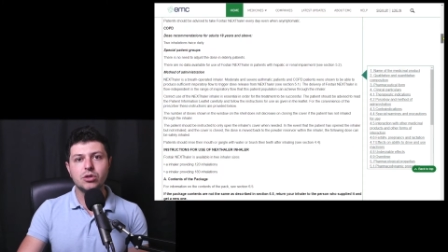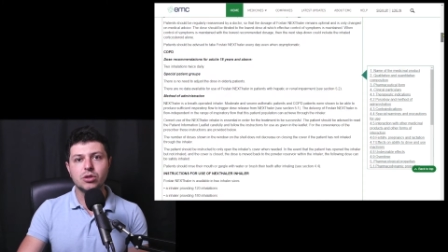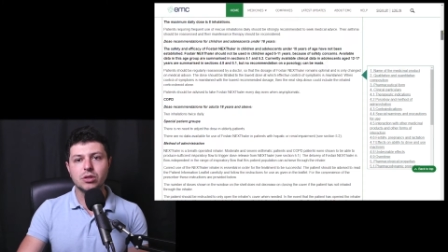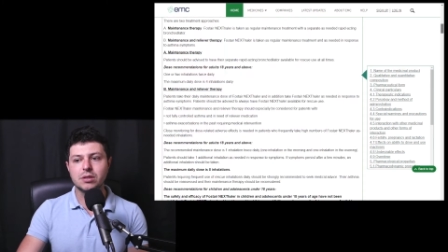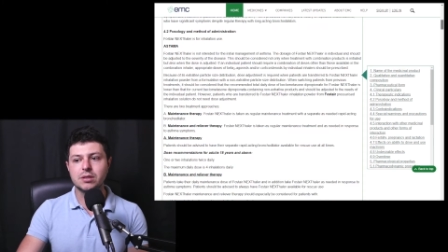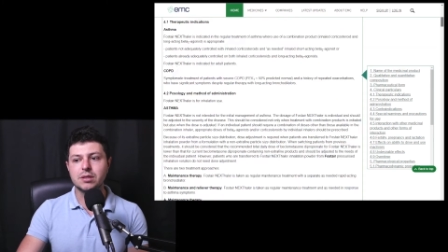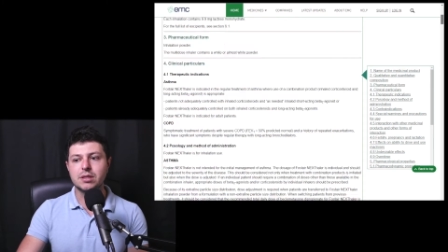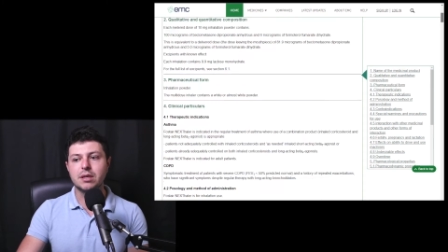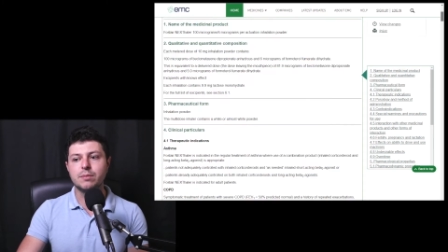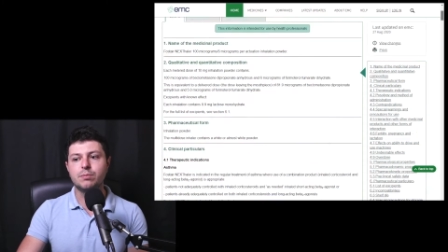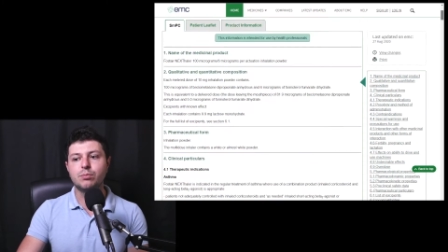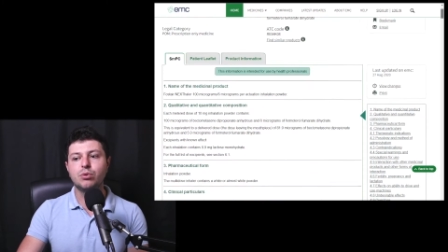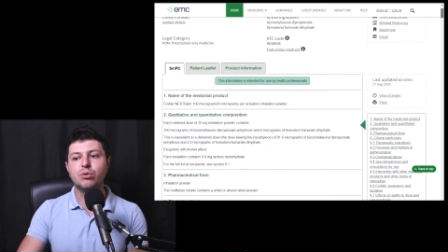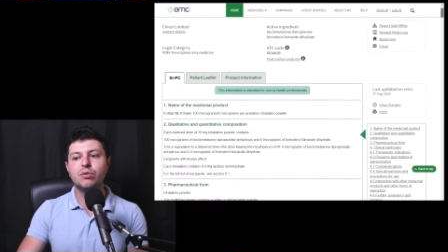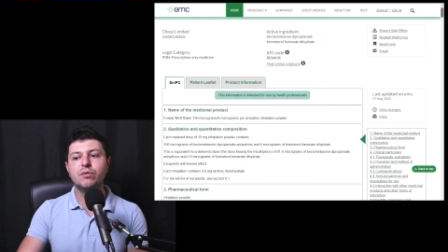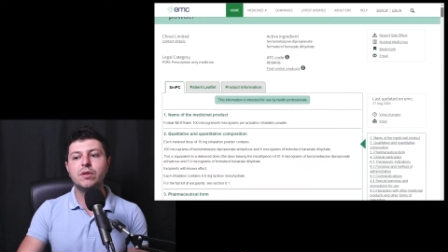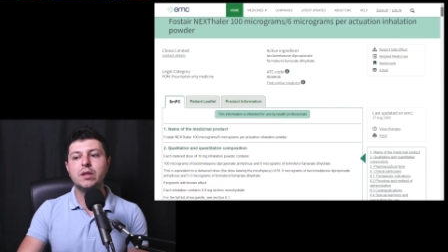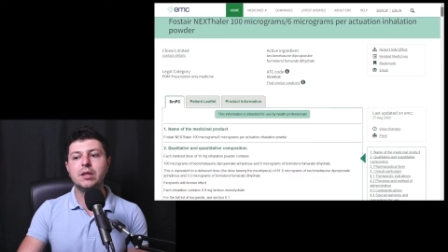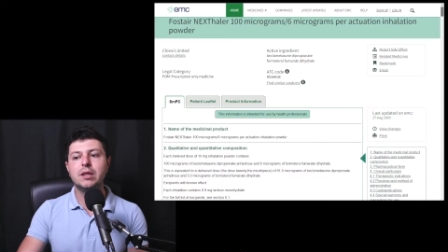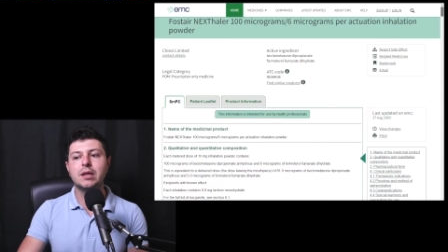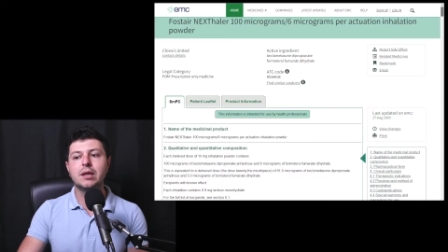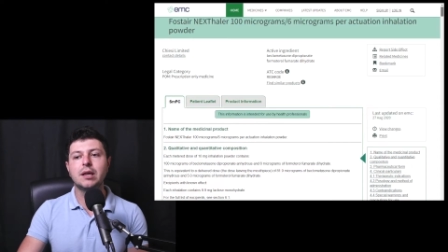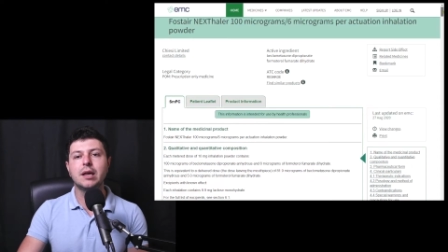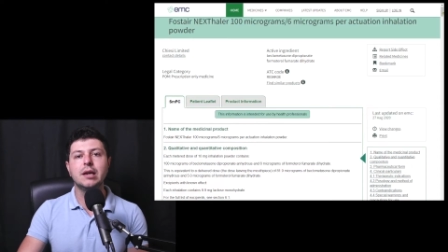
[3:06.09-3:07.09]
the approved
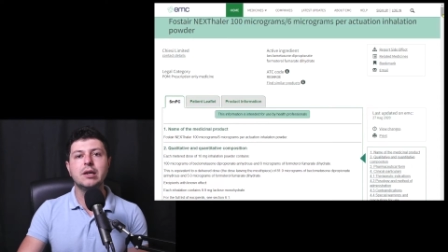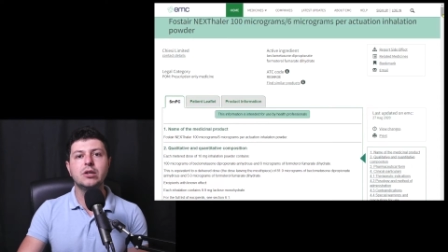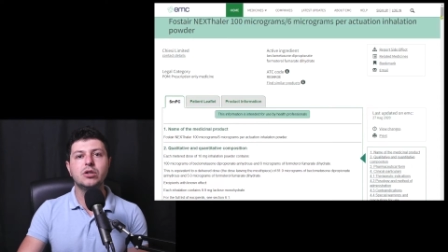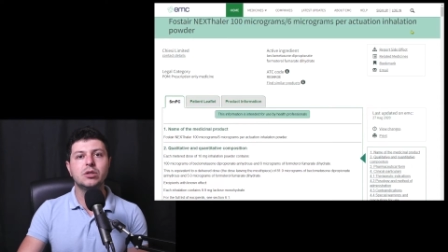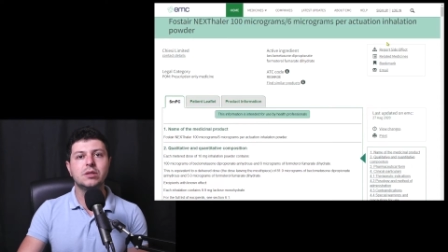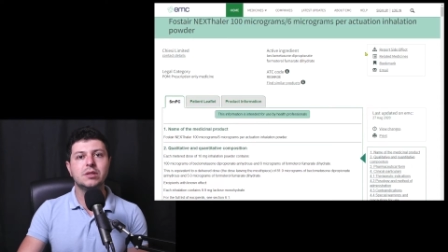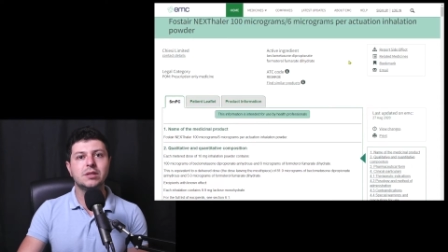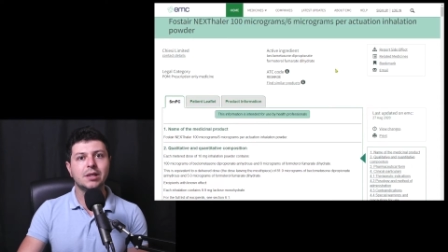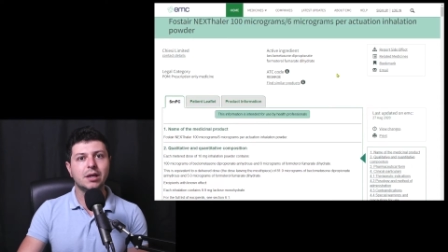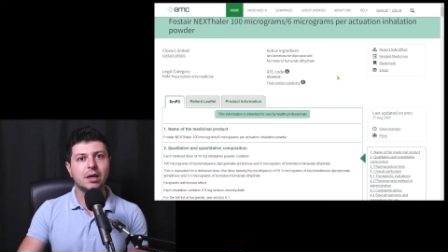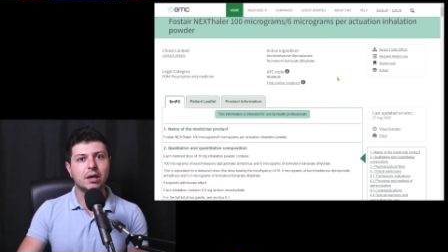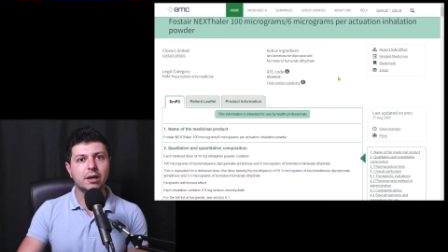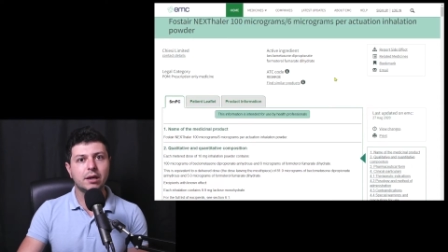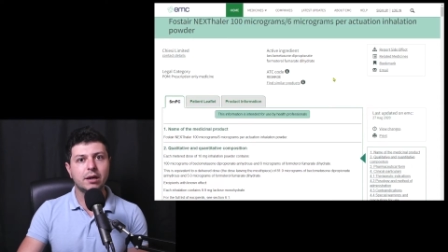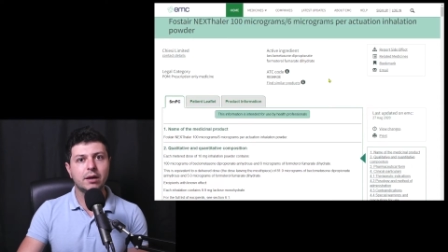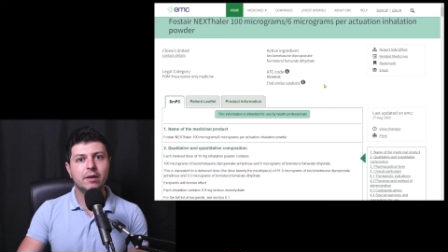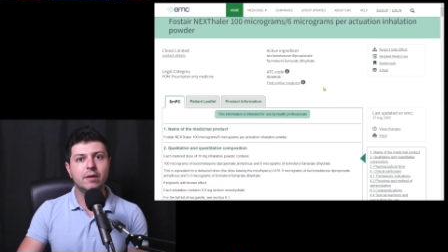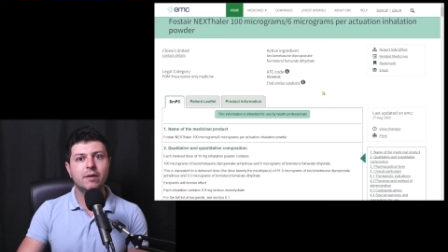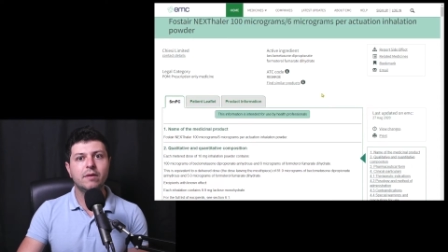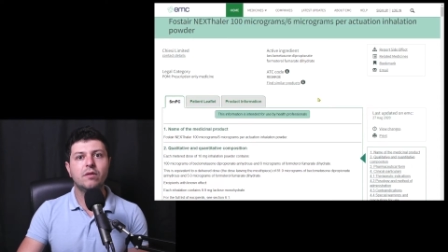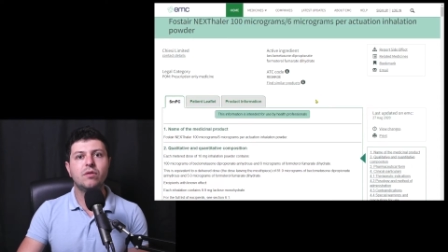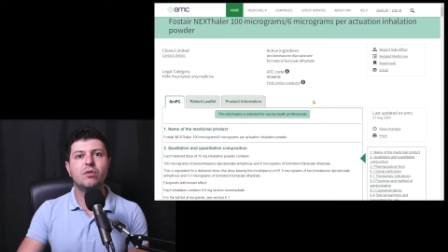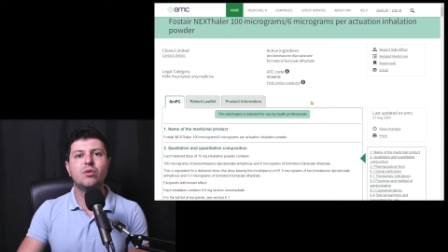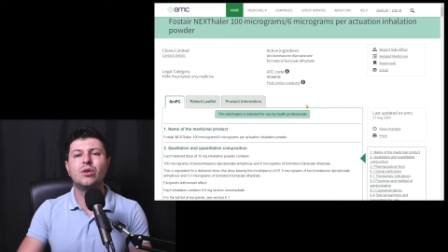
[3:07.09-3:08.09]
indications are
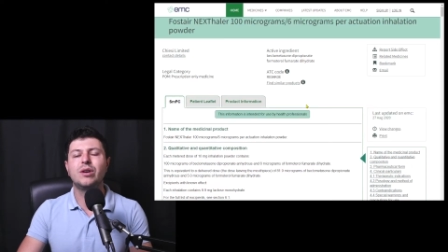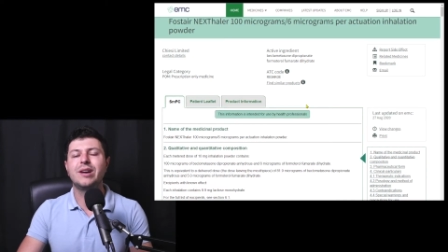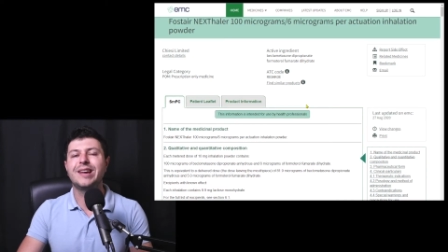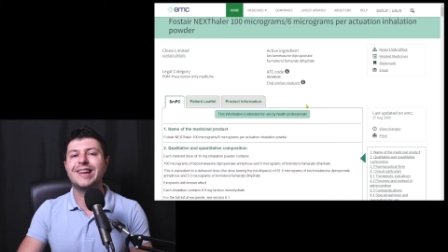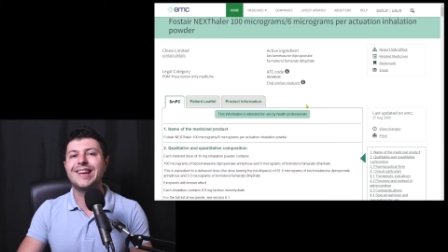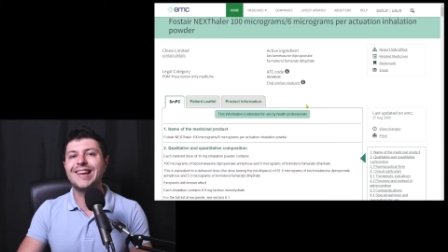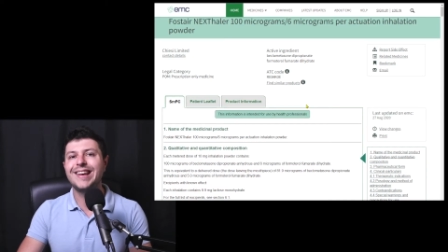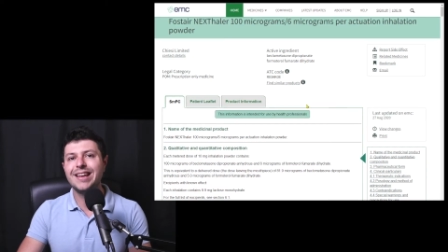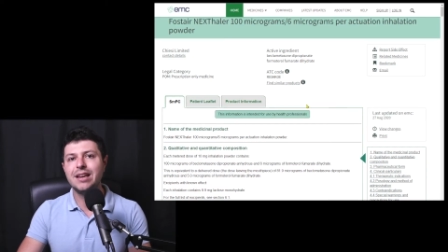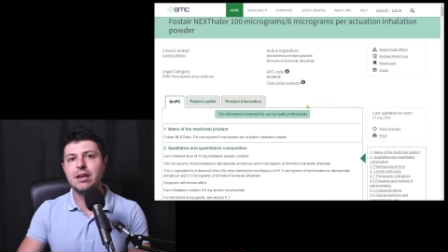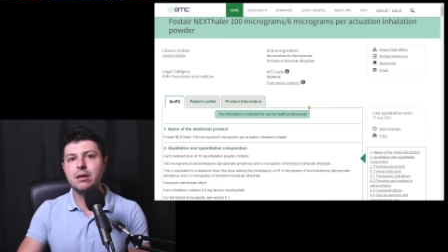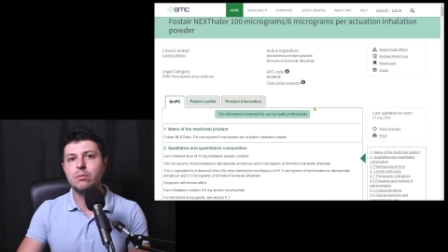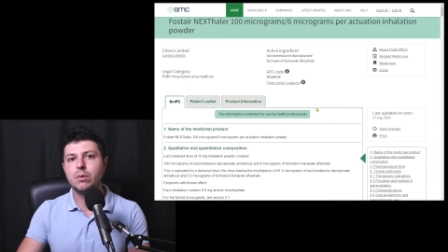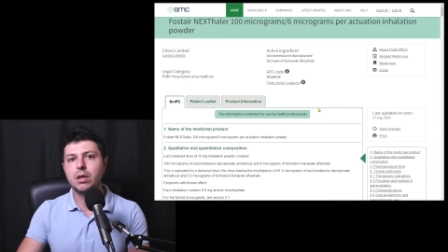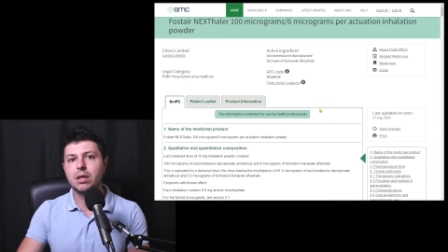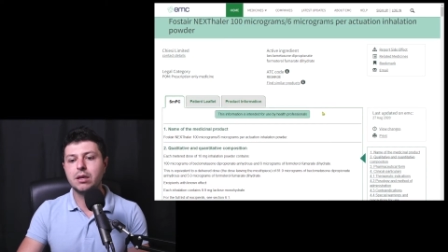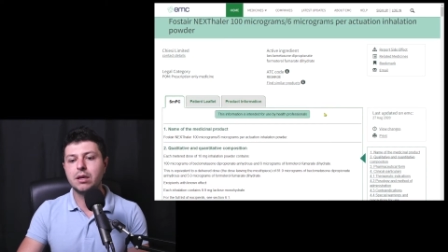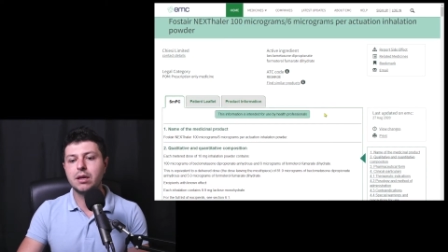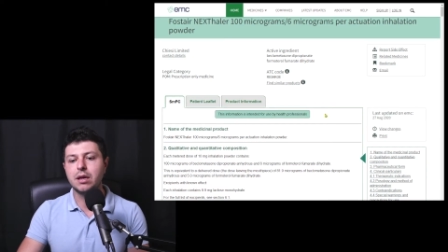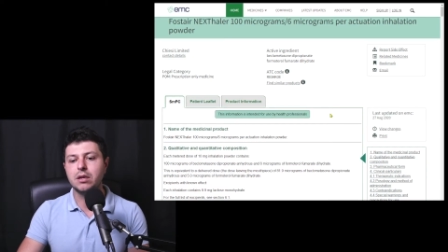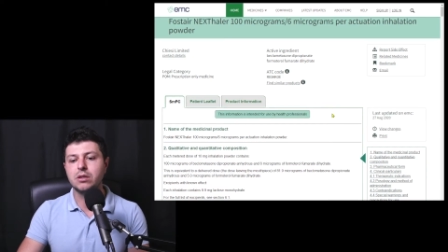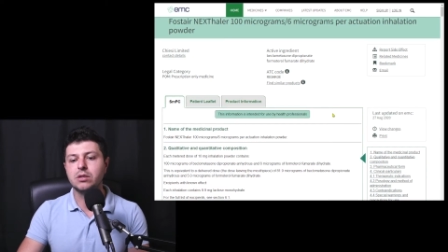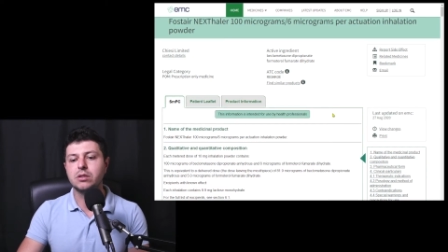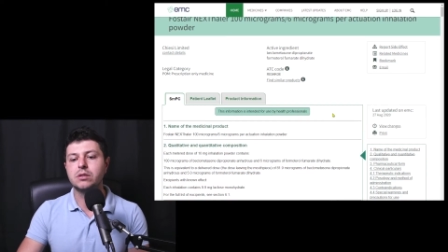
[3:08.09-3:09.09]
for any
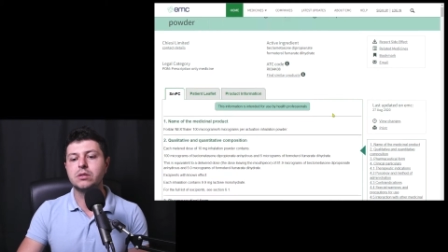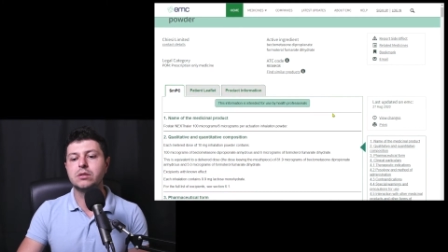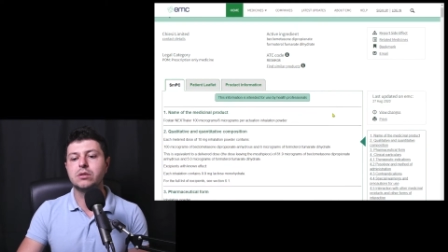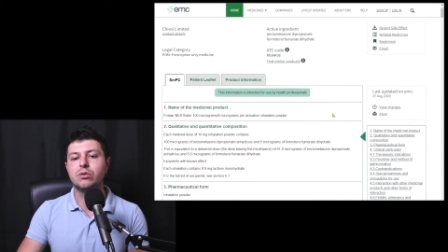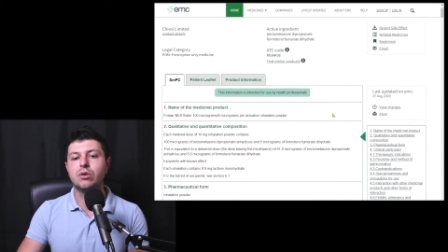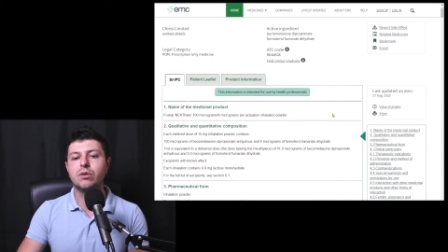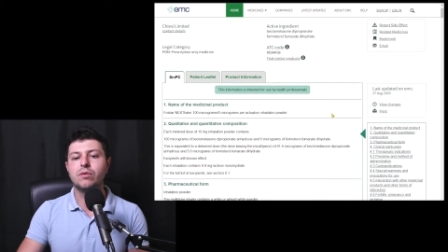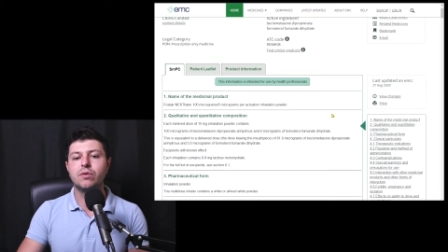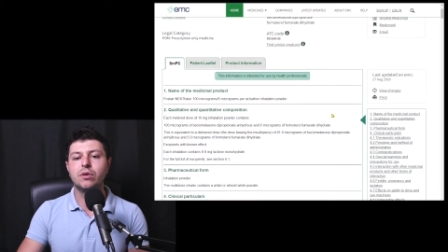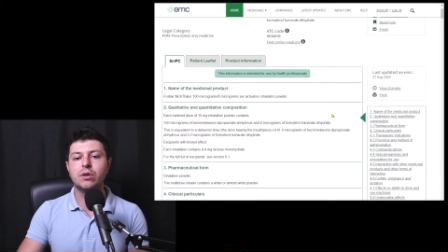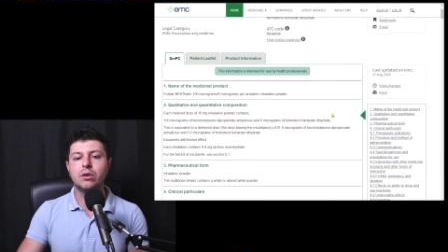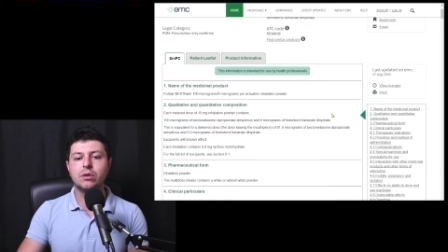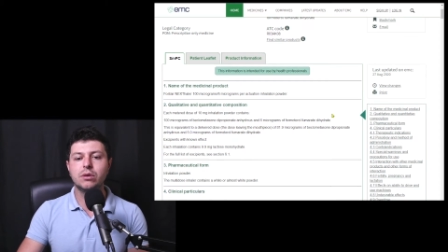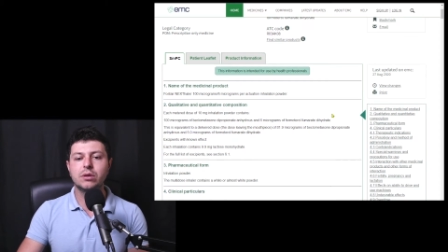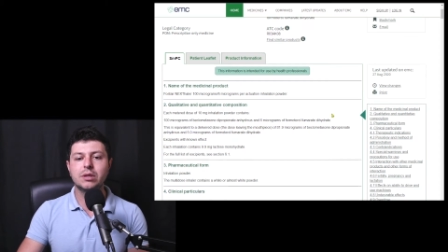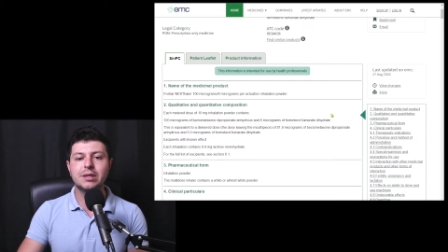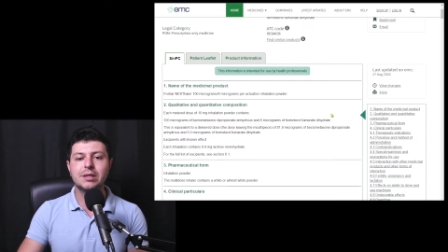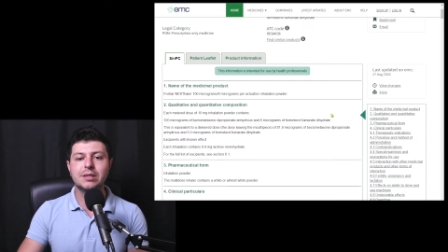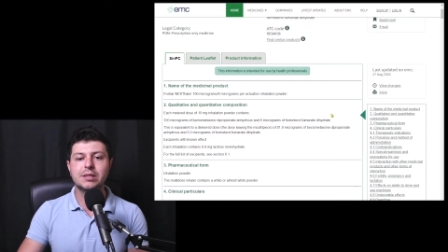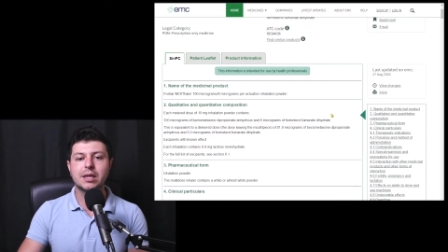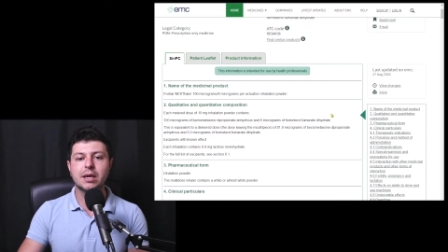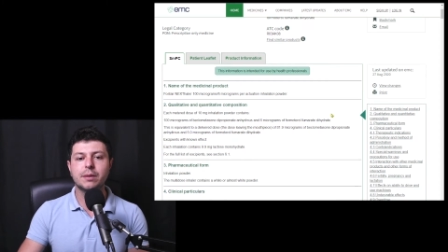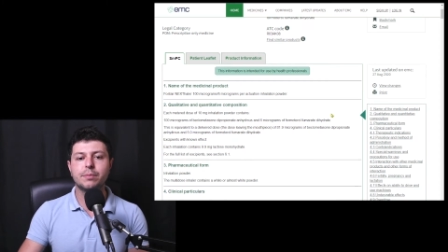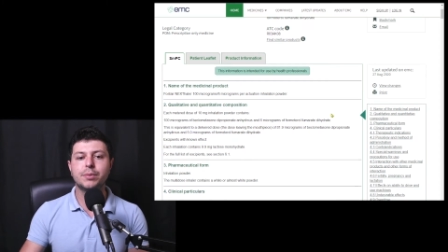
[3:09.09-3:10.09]
medication. So if you look this up,